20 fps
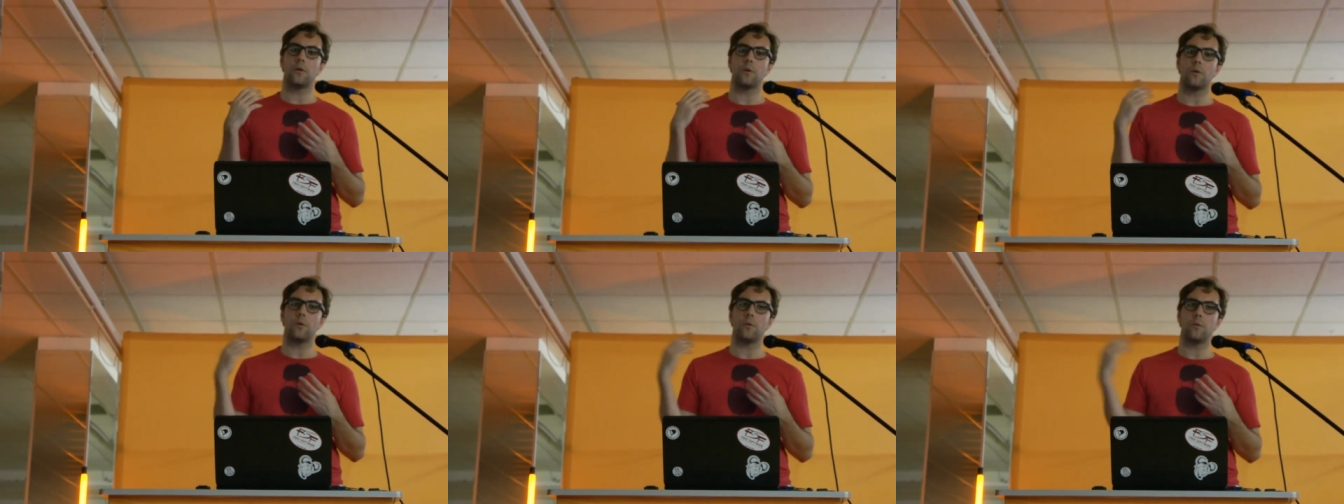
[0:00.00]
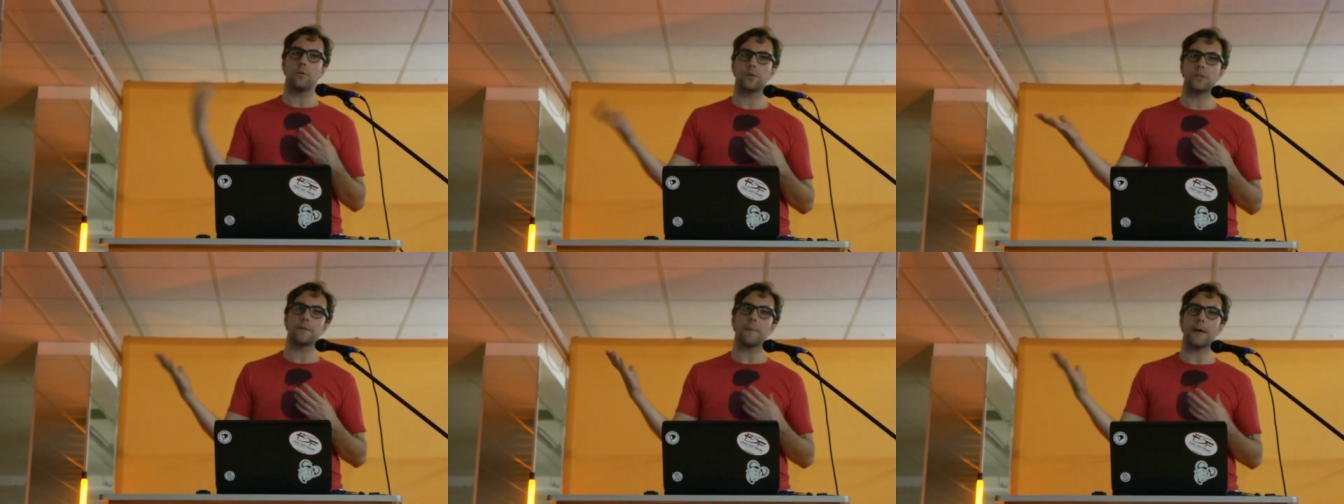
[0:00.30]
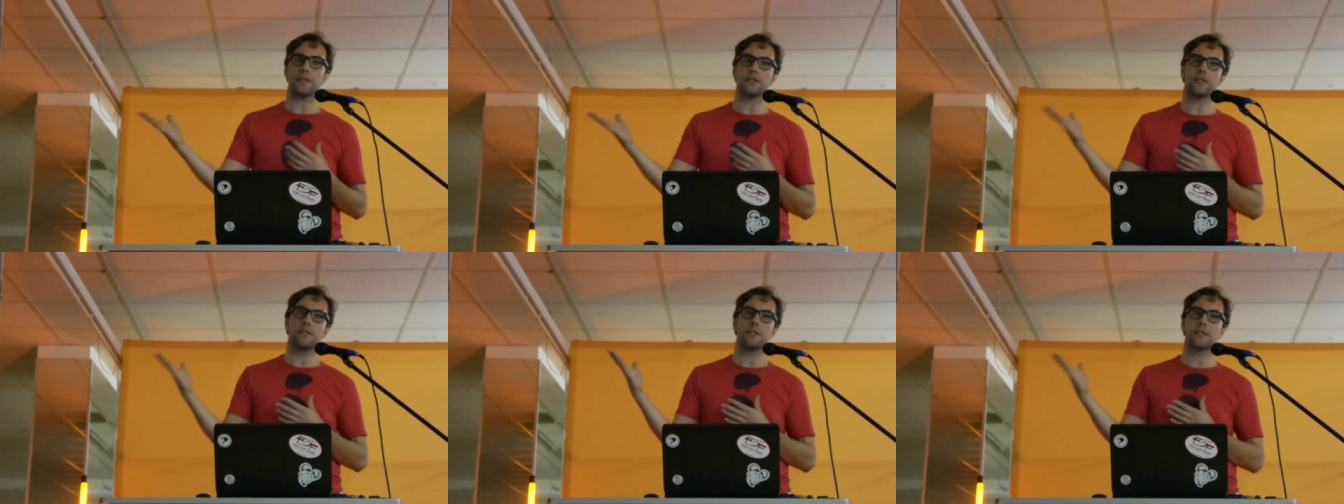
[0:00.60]

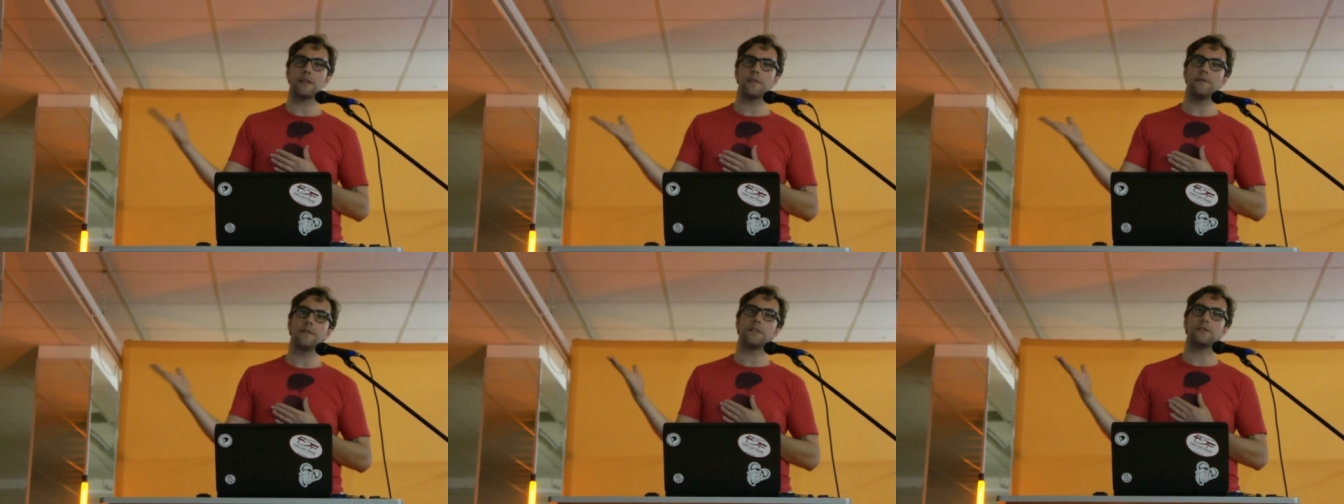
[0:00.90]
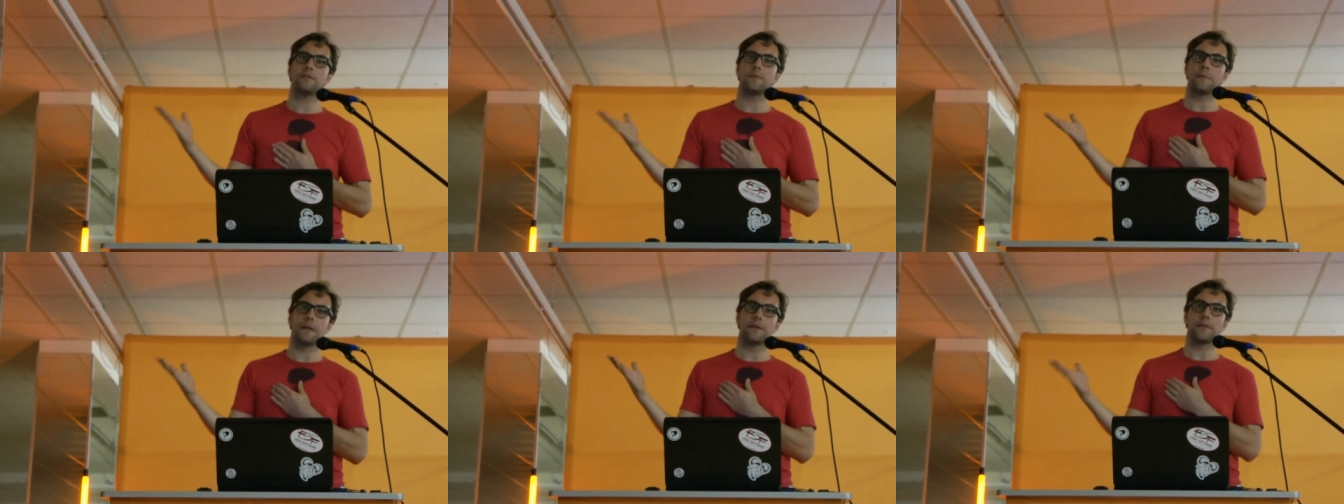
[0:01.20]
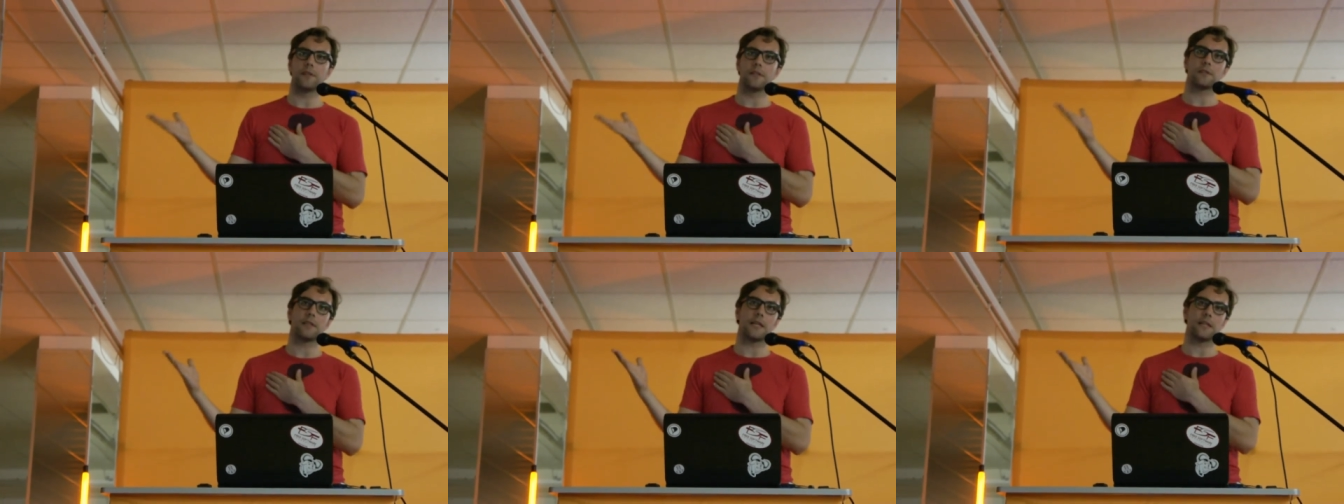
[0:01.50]
Sebastian has convinced me of
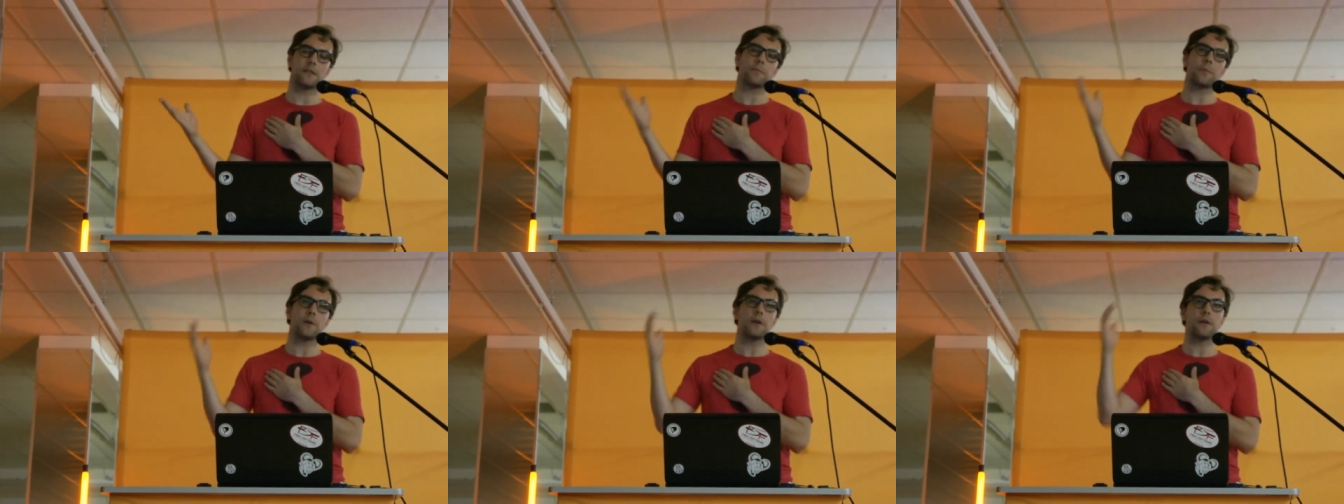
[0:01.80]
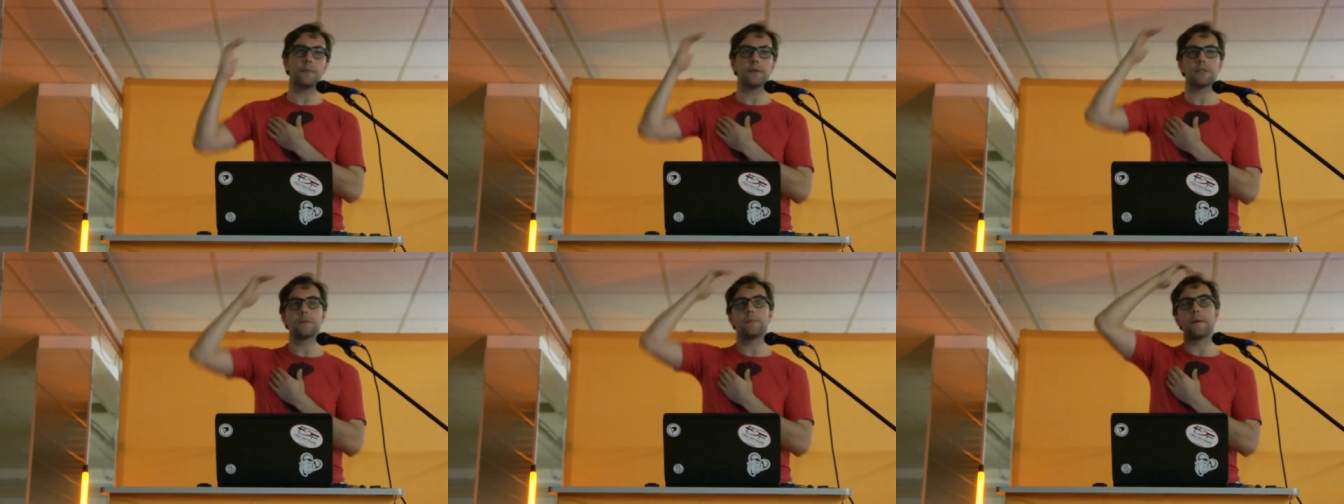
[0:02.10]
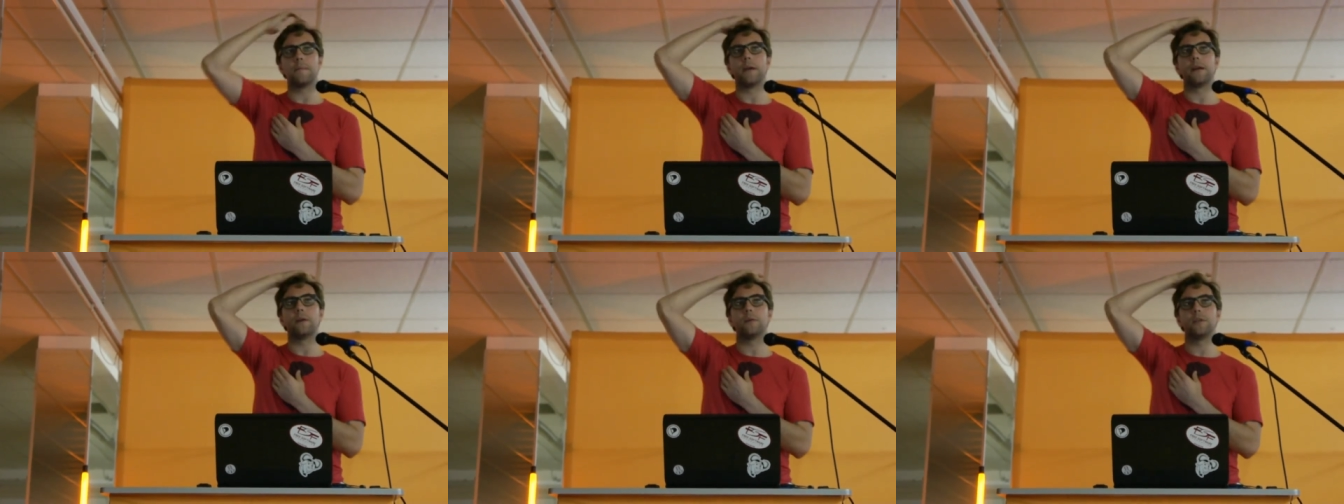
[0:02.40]
this. That's pretty much my
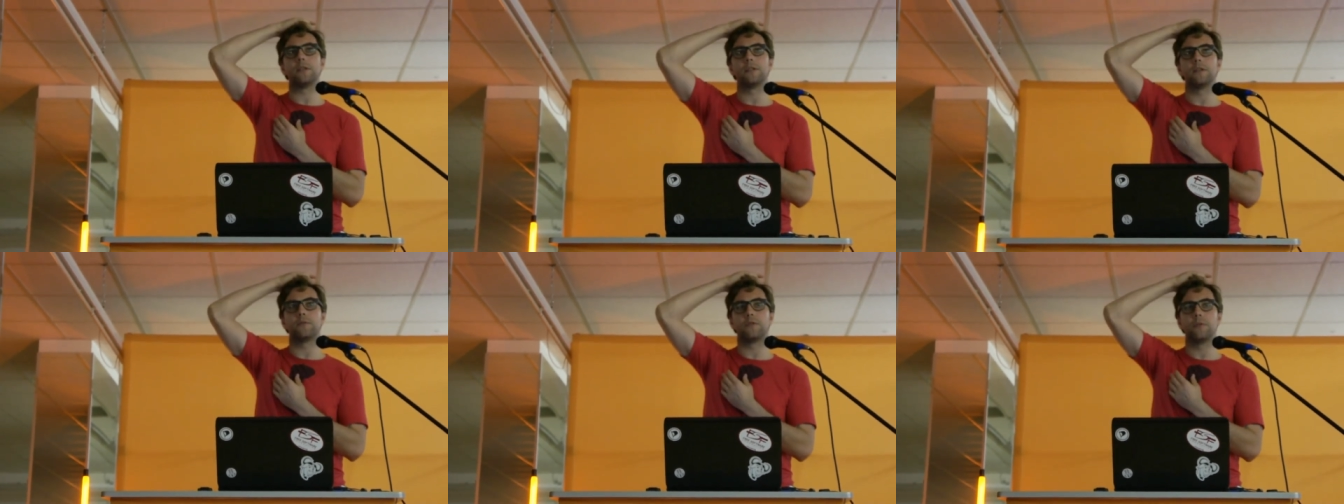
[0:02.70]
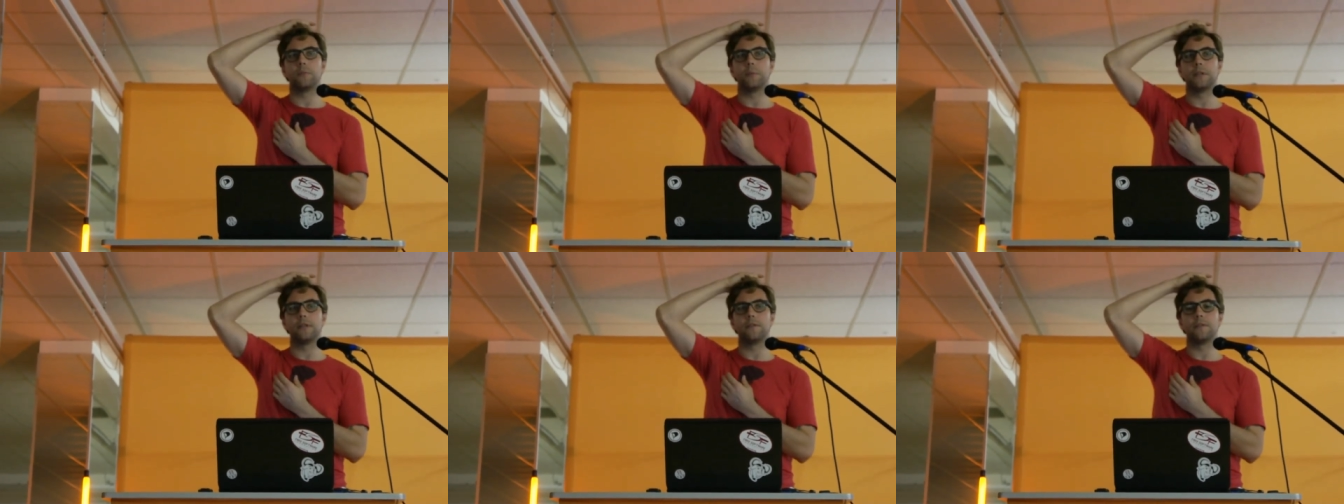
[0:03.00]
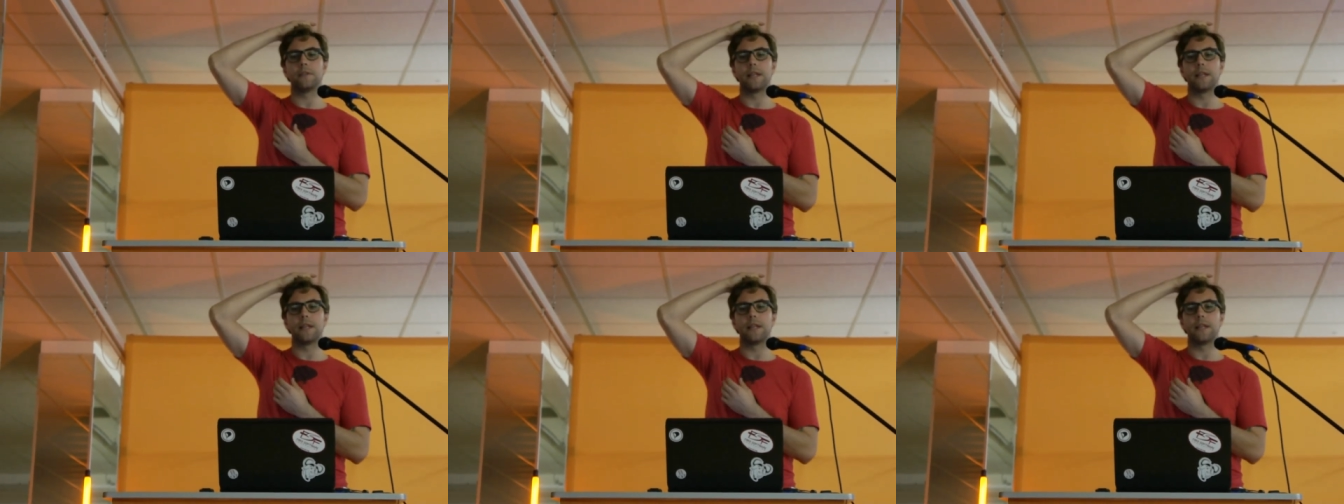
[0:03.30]
main reason for believing